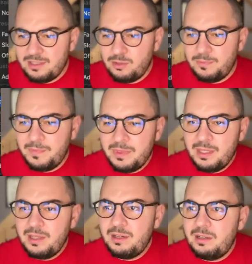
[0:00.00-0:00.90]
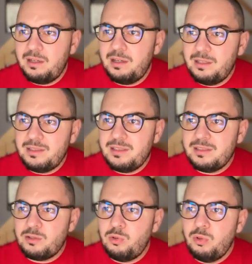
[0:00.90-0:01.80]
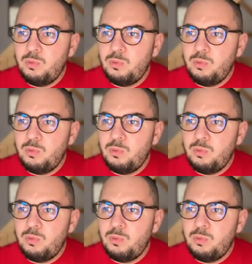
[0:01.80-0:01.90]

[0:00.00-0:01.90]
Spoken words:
So this is a cool